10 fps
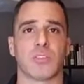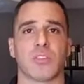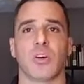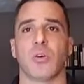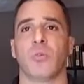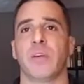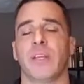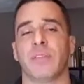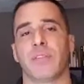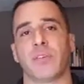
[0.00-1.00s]
So
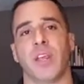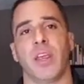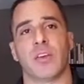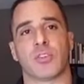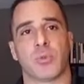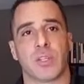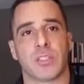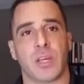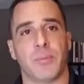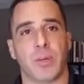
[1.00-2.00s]
in 3 years, when it's
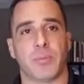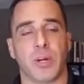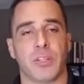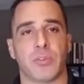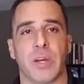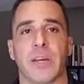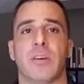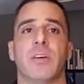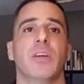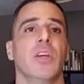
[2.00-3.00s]
time to upgrade your
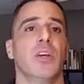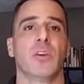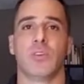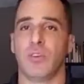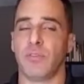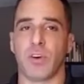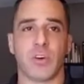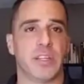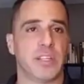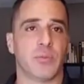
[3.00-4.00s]
router, we're
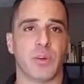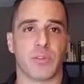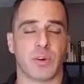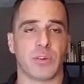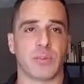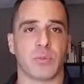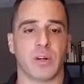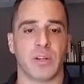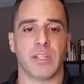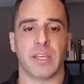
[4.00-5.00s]

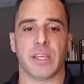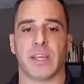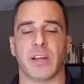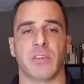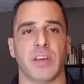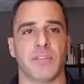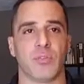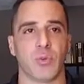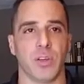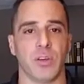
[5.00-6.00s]
already taking care of that
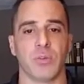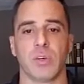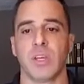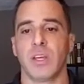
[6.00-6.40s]
for you.